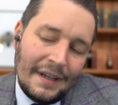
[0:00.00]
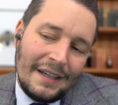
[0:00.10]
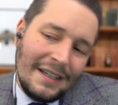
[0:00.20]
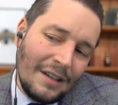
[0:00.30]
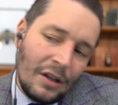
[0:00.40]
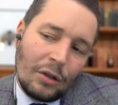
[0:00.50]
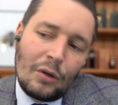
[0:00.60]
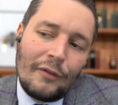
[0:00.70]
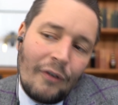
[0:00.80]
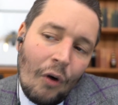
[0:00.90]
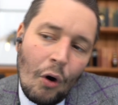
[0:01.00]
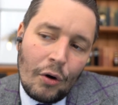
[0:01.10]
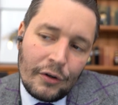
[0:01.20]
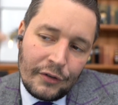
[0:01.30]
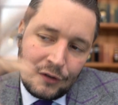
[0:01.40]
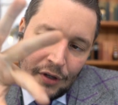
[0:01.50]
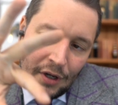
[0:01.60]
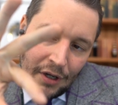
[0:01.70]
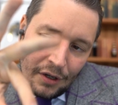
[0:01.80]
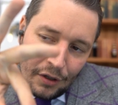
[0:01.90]
They need a lot of force
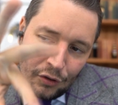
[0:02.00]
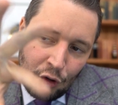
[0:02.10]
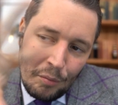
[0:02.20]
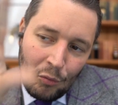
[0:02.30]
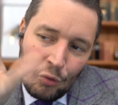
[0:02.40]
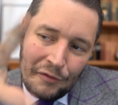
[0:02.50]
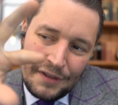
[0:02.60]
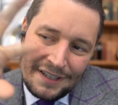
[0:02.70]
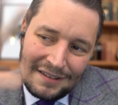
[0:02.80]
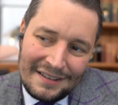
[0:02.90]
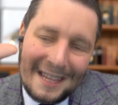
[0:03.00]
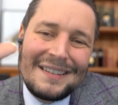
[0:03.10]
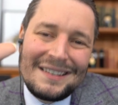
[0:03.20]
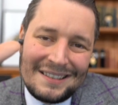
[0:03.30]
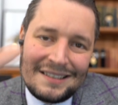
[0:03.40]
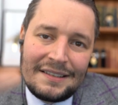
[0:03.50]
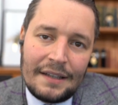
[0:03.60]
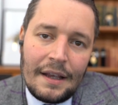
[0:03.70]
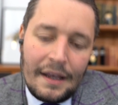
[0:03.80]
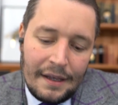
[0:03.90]
to move these
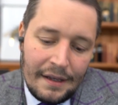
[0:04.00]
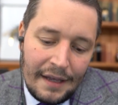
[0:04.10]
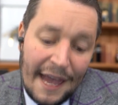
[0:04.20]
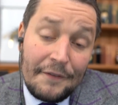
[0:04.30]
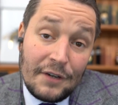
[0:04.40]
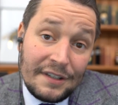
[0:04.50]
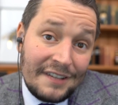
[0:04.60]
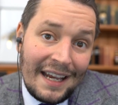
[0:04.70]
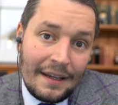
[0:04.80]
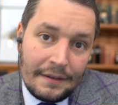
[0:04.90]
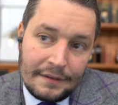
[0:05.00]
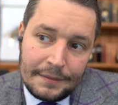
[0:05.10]
discs every second.